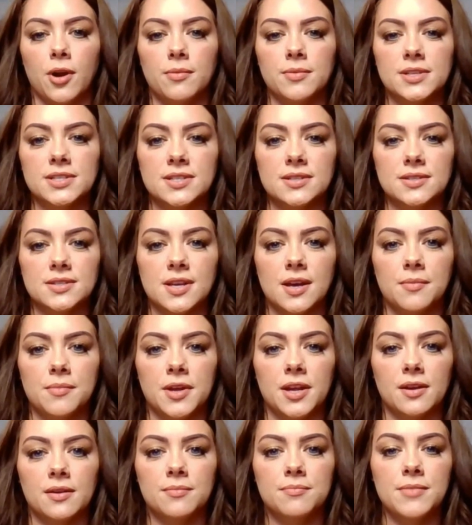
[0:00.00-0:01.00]
promise it's
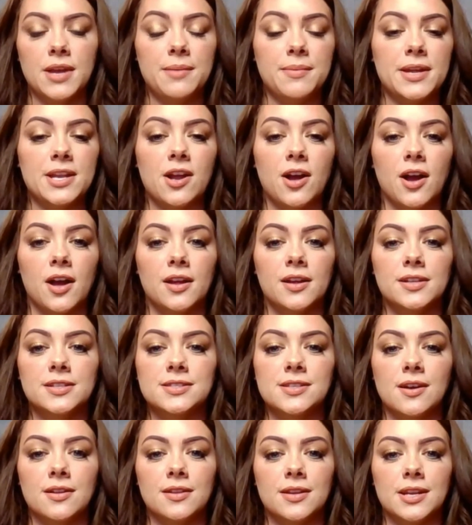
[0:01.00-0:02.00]
coming. Maybe not. It's
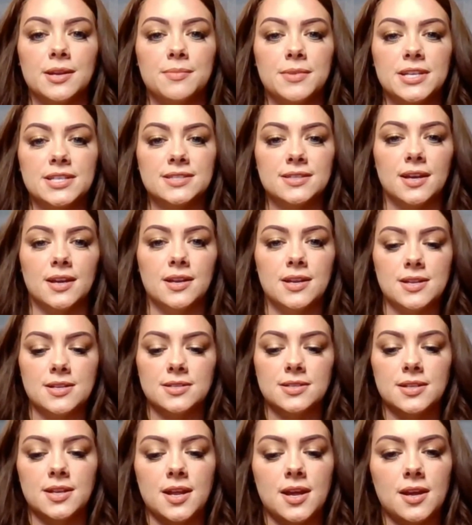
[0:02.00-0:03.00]
not letting me sign in
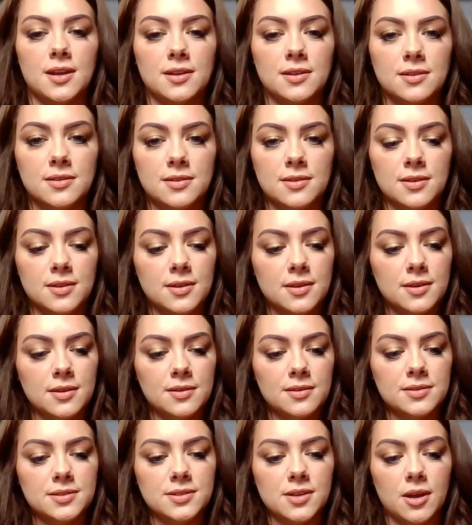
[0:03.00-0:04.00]
today.
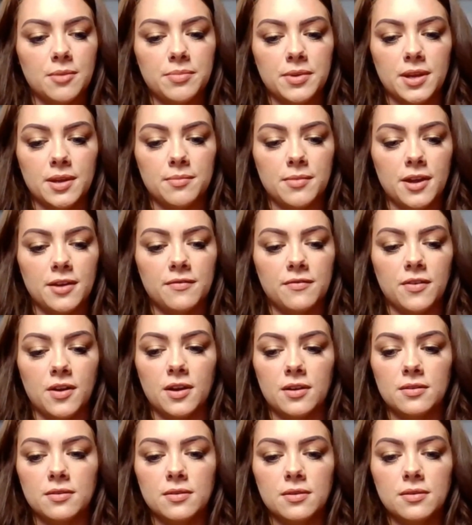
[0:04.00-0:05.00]
It's not being my
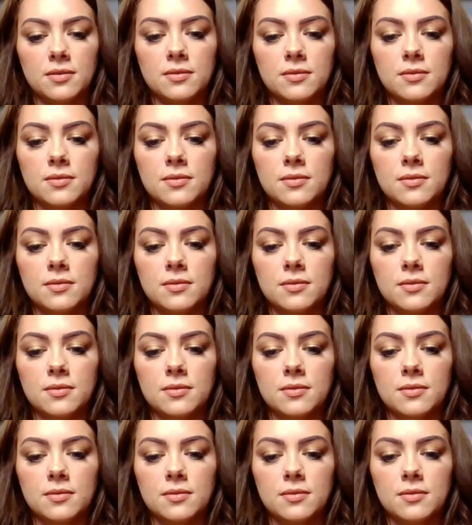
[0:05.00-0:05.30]
friend.